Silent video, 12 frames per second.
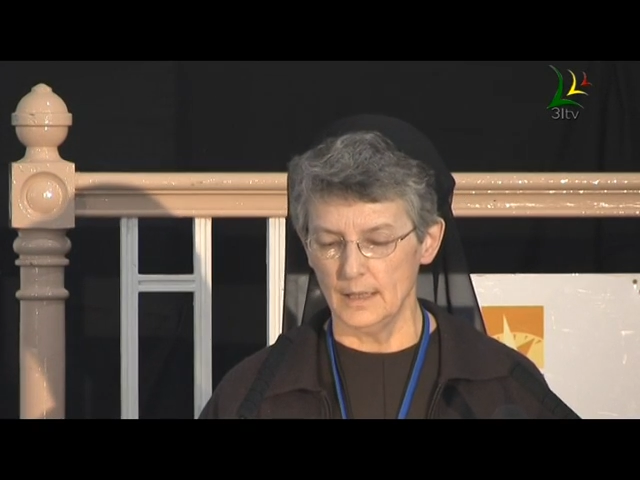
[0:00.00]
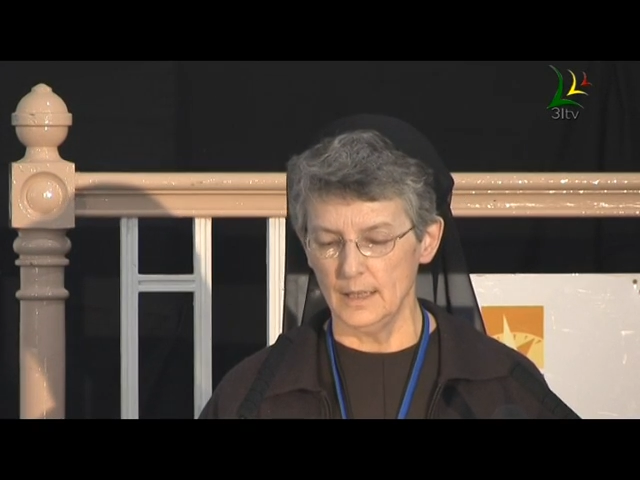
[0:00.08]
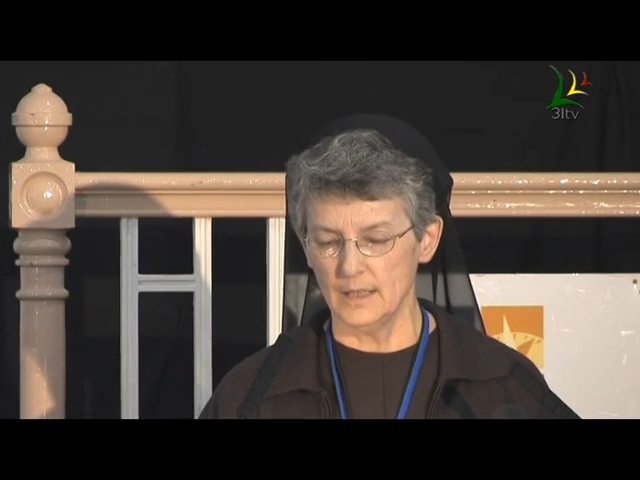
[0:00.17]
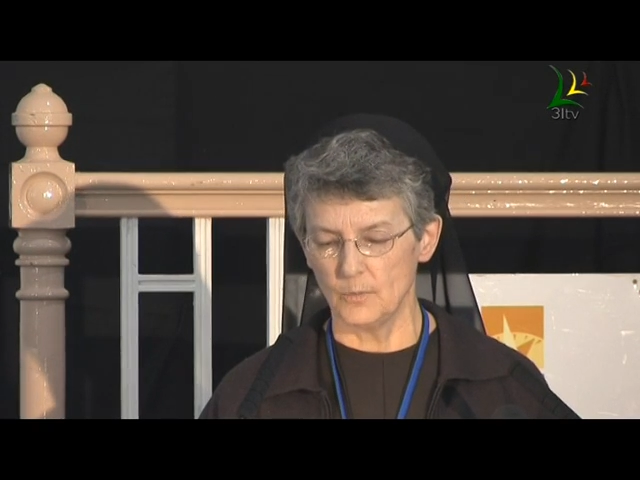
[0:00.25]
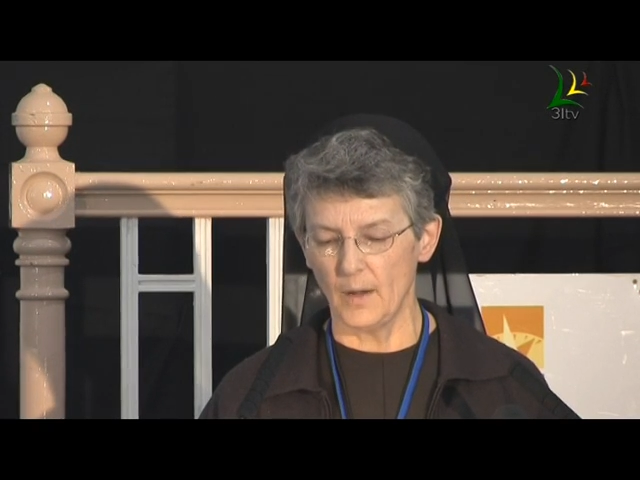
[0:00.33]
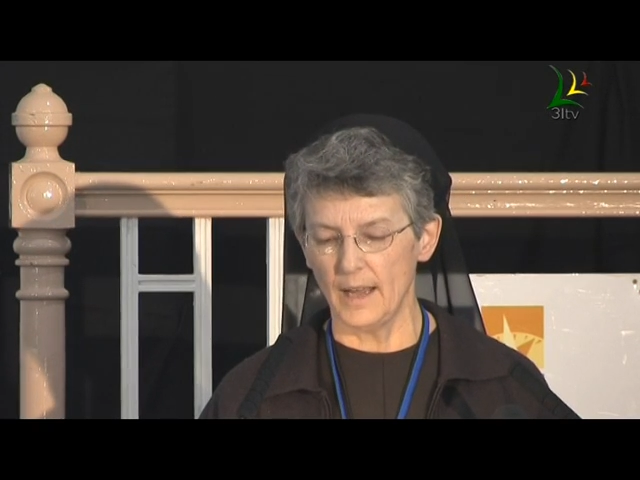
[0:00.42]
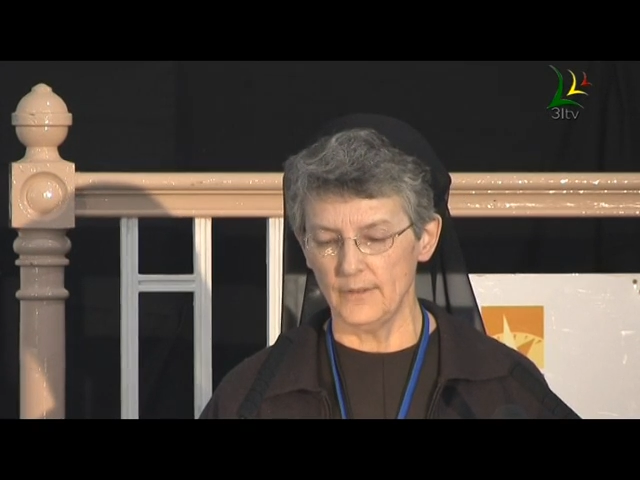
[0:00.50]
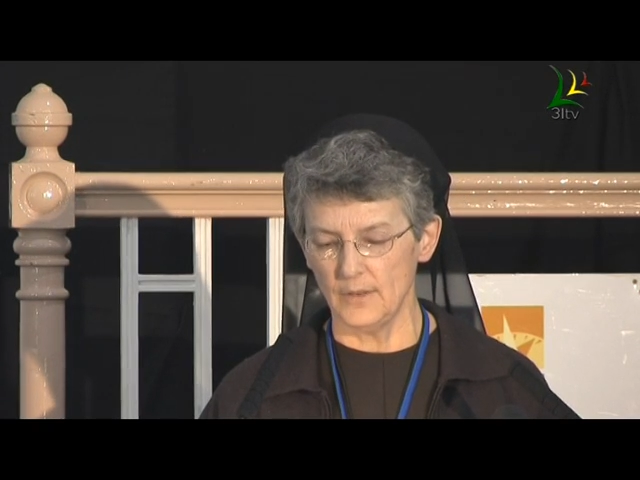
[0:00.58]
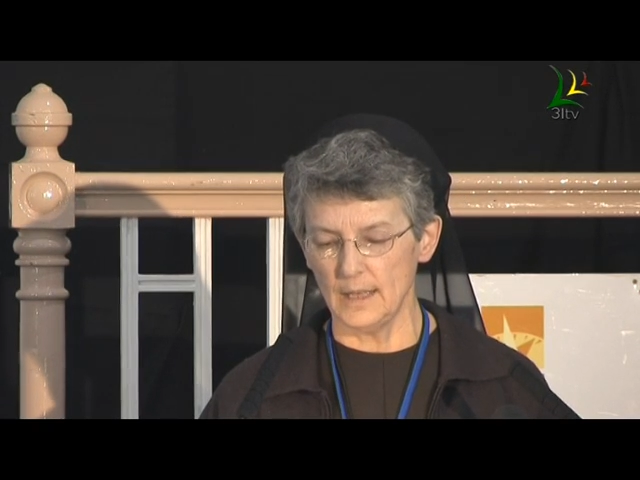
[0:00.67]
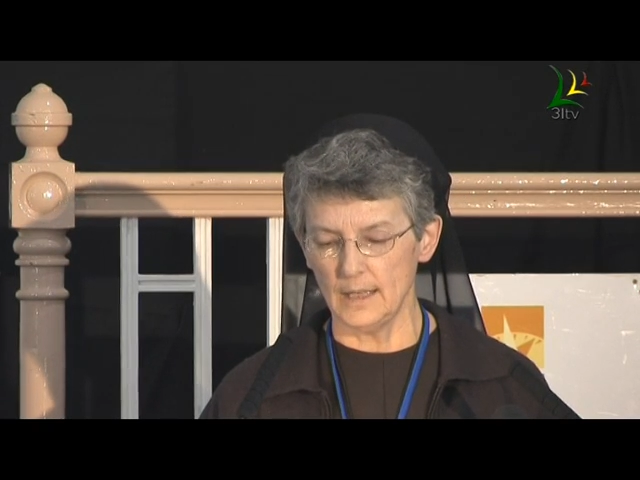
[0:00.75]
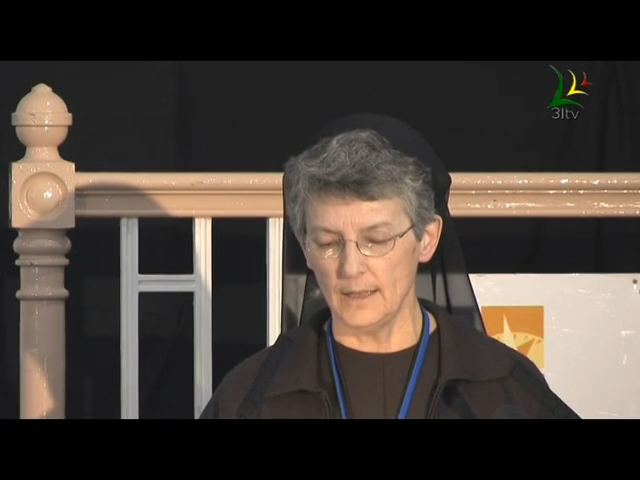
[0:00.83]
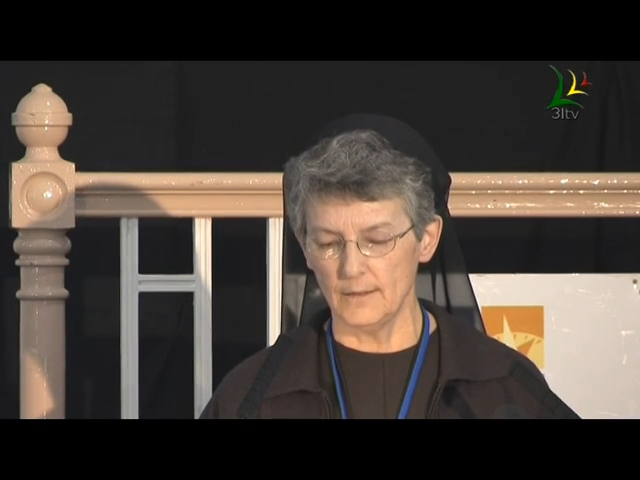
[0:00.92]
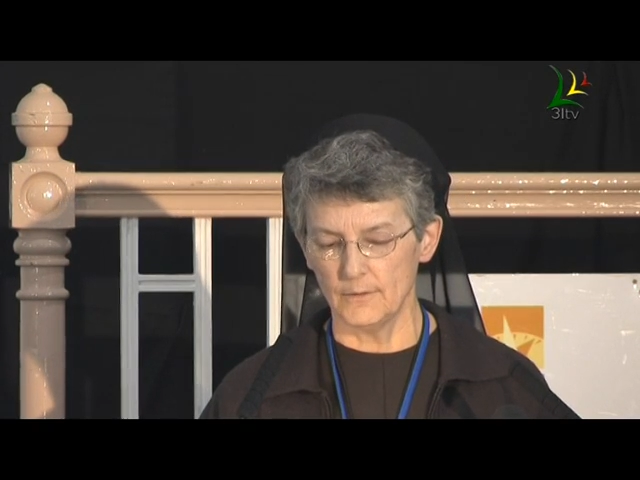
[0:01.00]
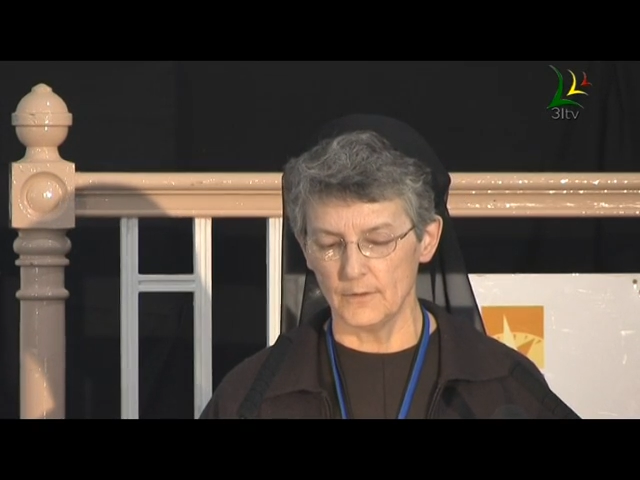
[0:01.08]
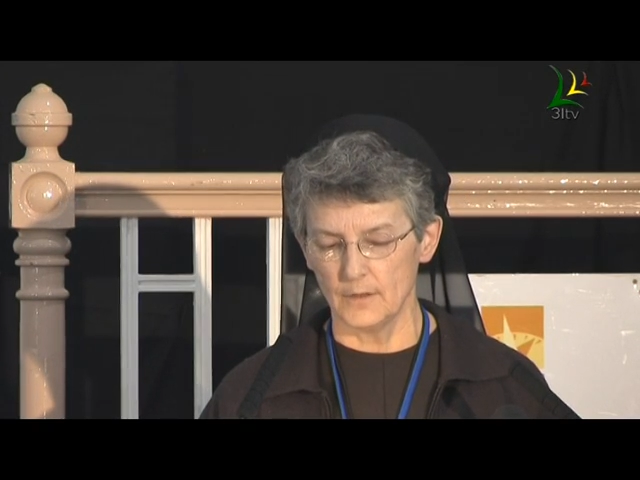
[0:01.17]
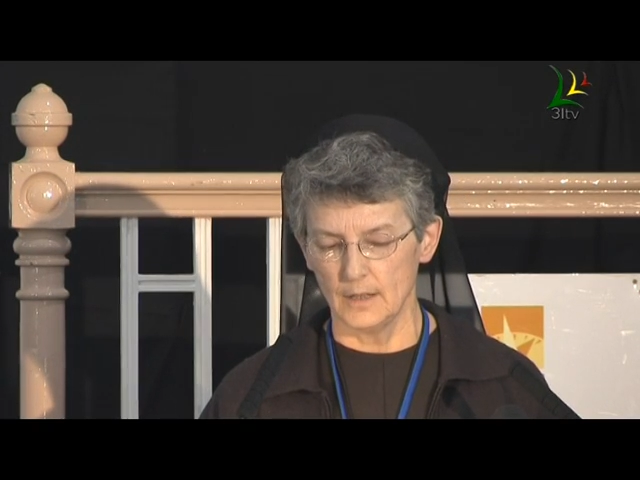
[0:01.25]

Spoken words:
his wife Eve.